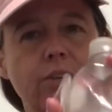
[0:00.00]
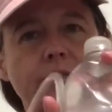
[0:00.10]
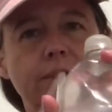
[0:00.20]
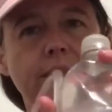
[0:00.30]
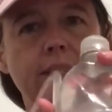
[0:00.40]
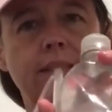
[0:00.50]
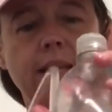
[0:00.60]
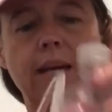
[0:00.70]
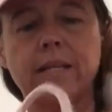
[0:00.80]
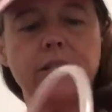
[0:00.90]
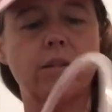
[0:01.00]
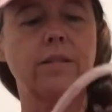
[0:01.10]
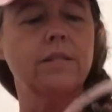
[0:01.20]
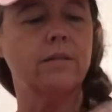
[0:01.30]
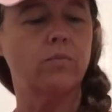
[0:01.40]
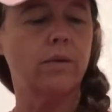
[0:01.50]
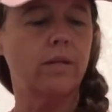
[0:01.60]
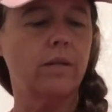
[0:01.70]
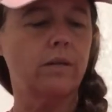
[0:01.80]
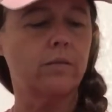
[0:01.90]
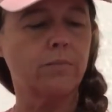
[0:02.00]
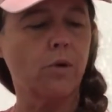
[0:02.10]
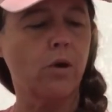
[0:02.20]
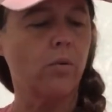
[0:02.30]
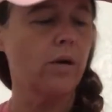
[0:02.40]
so I use this instead. So this is one of the Smart